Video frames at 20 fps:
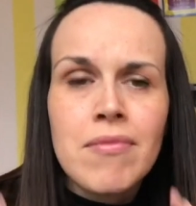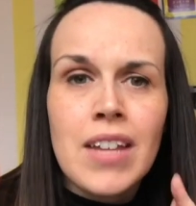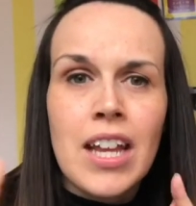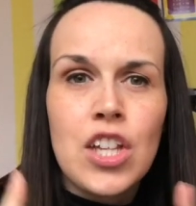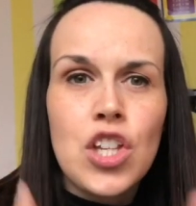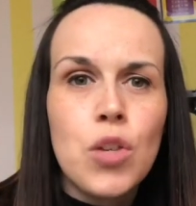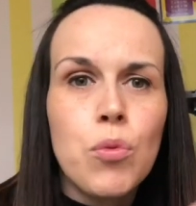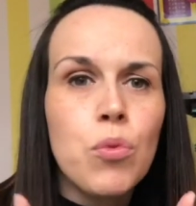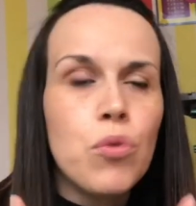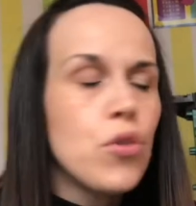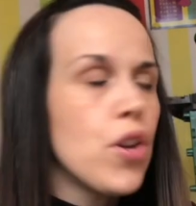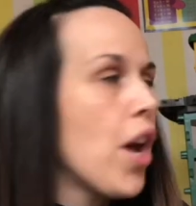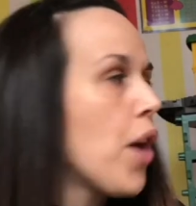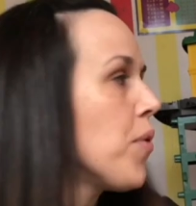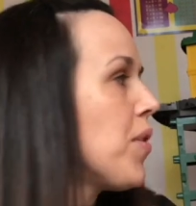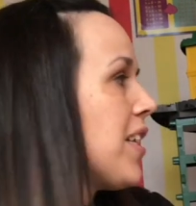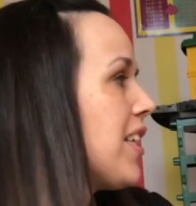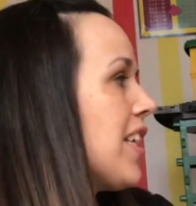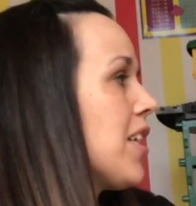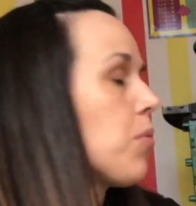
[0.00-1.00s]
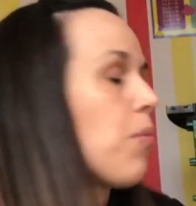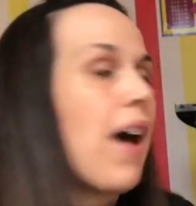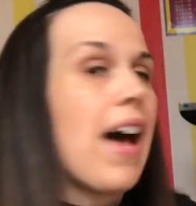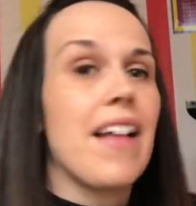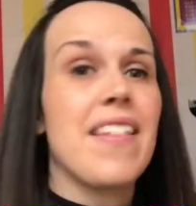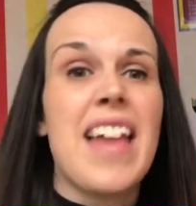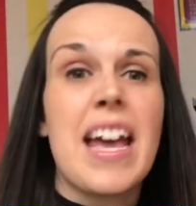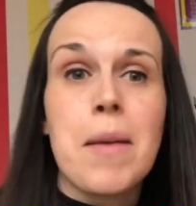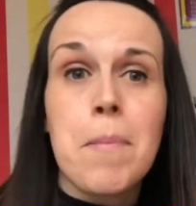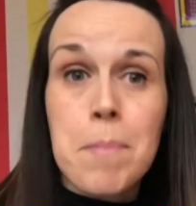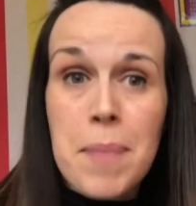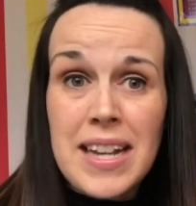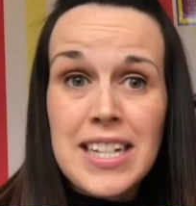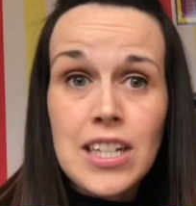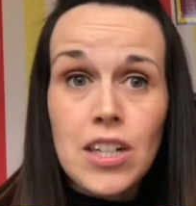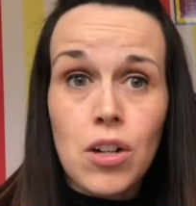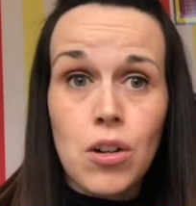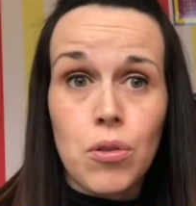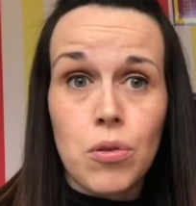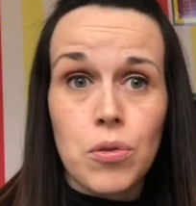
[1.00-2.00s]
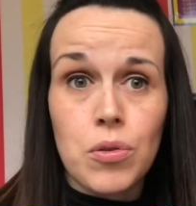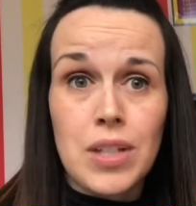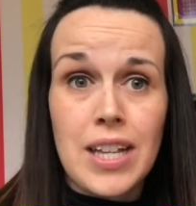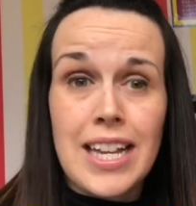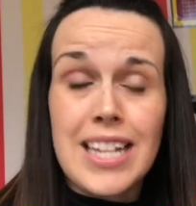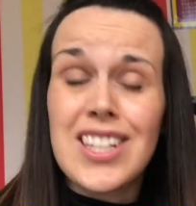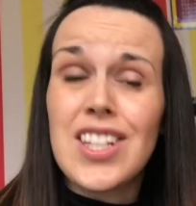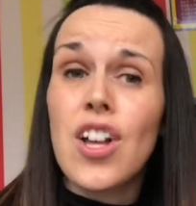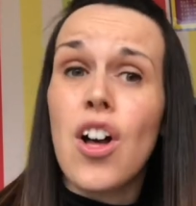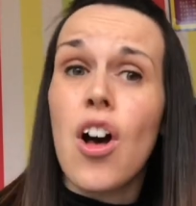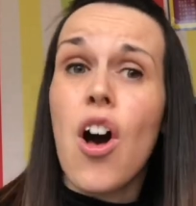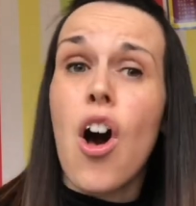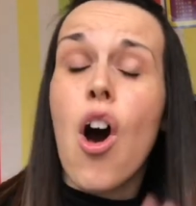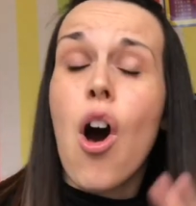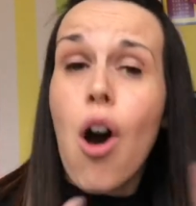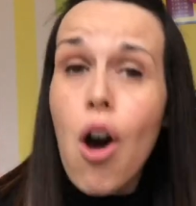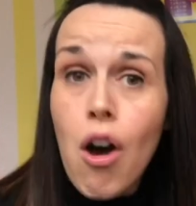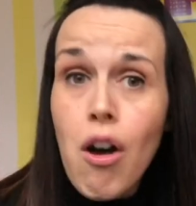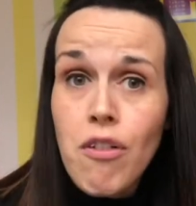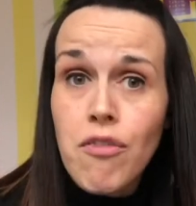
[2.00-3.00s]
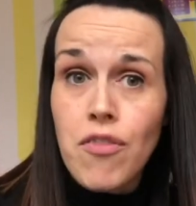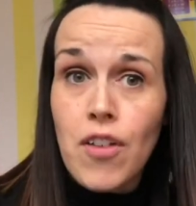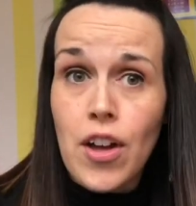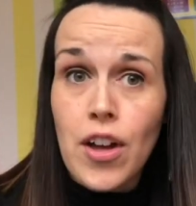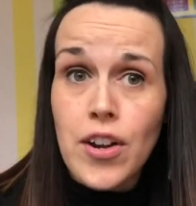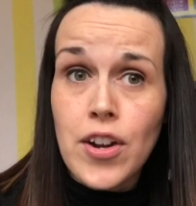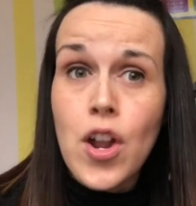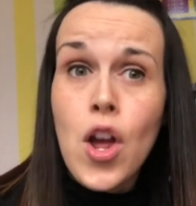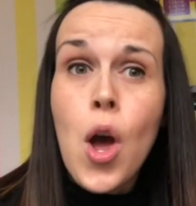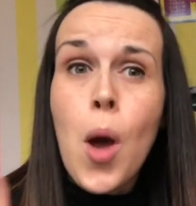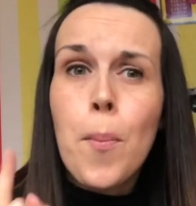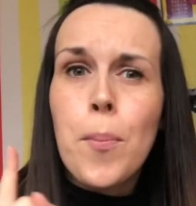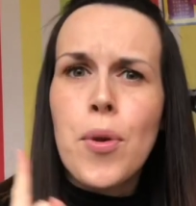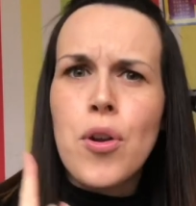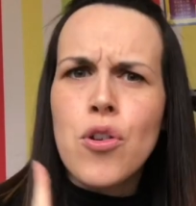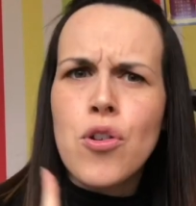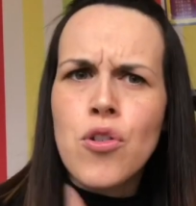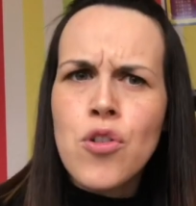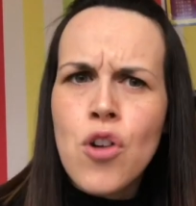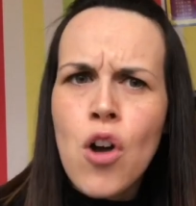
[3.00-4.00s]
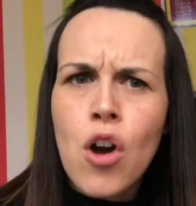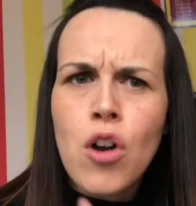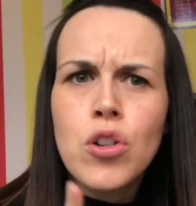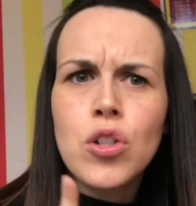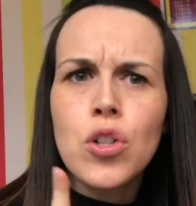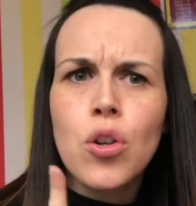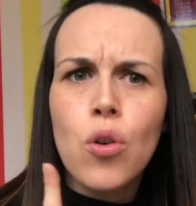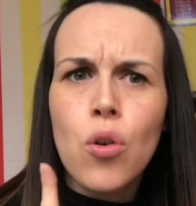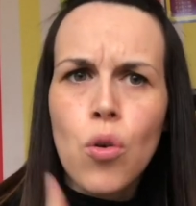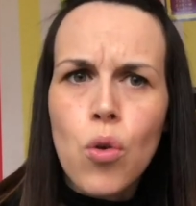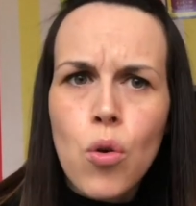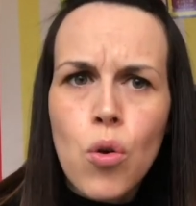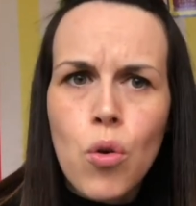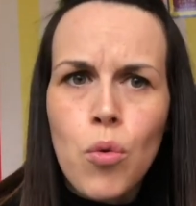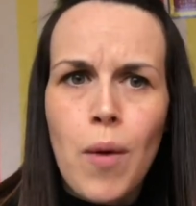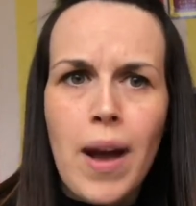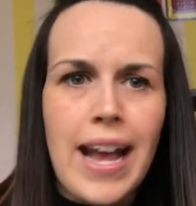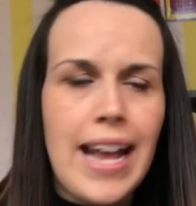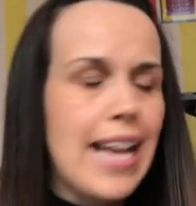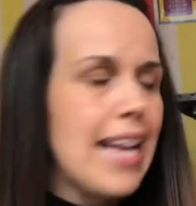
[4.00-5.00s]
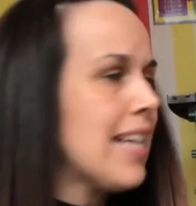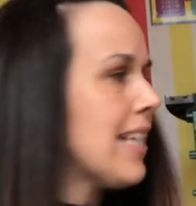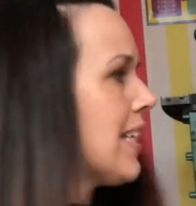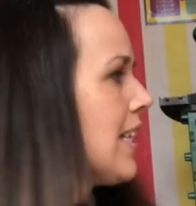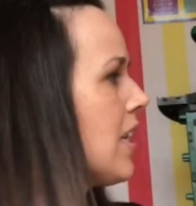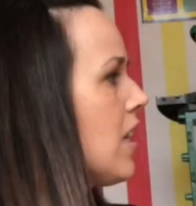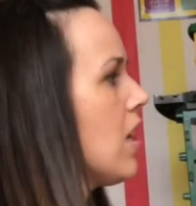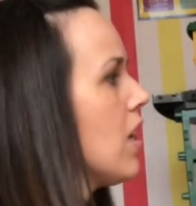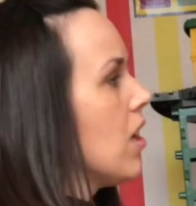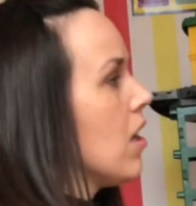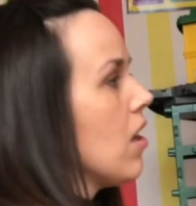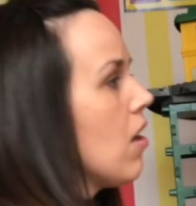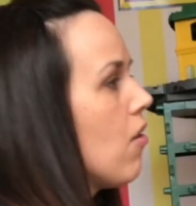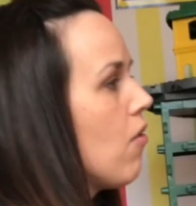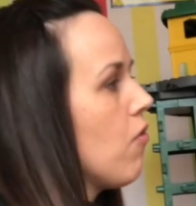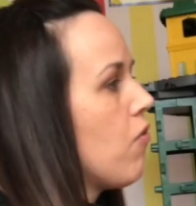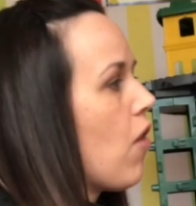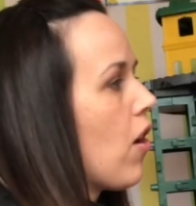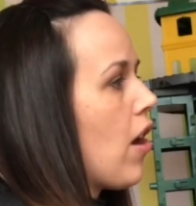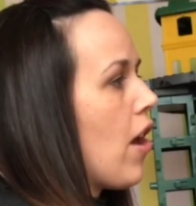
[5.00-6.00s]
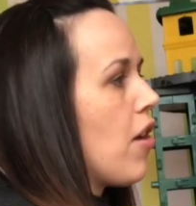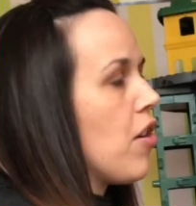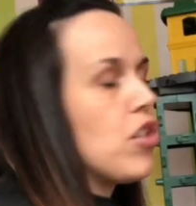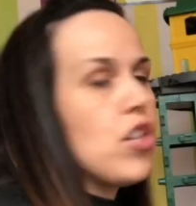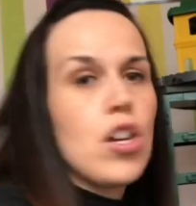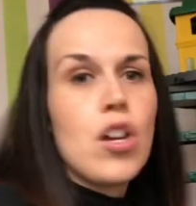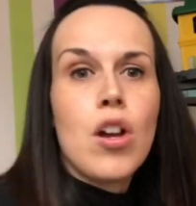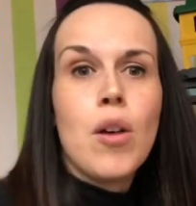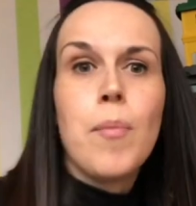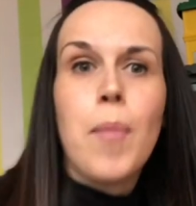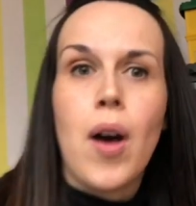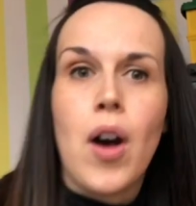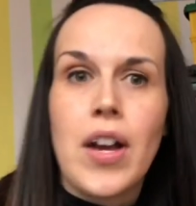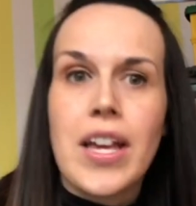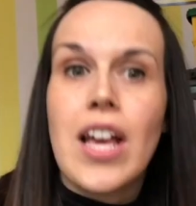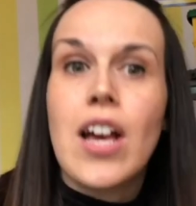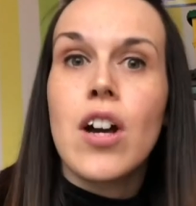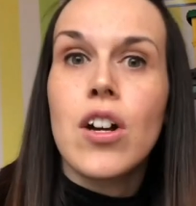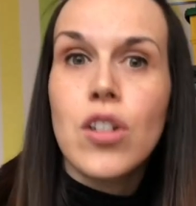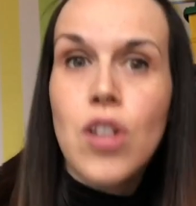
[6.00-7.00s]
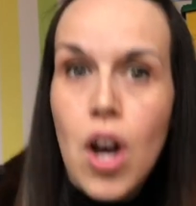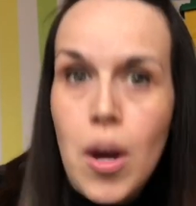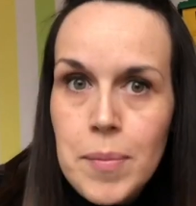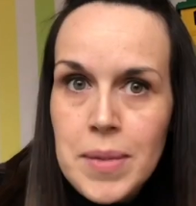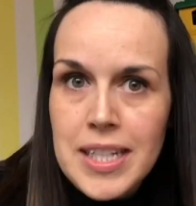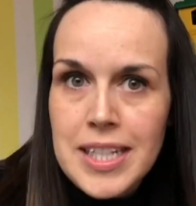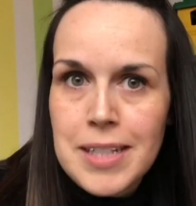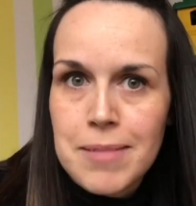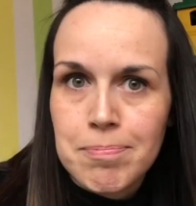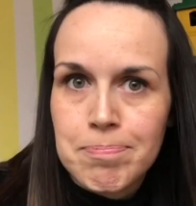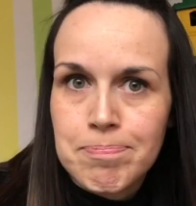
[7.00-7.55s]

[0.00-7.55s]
You will notice as well that embedded clauses are often, but not always, followed by commas.